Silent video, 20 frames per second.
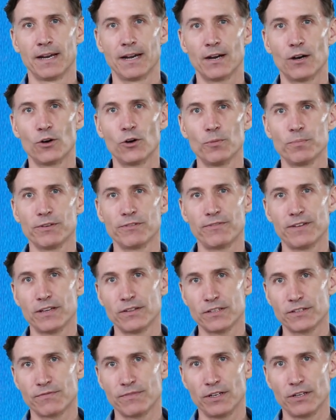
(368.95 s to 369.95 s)
I hope you found
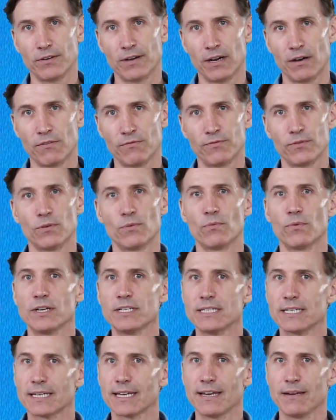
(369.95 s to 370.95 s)
this video helpful.
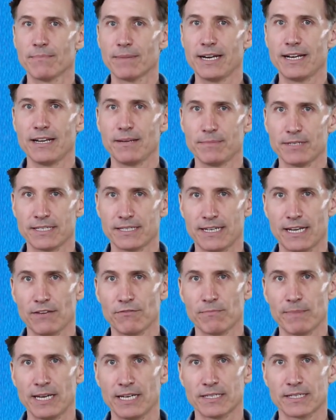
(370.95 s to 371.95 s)
Once again, my name is
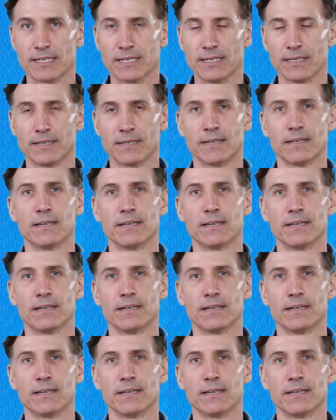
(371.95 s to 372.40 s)
Dave Mason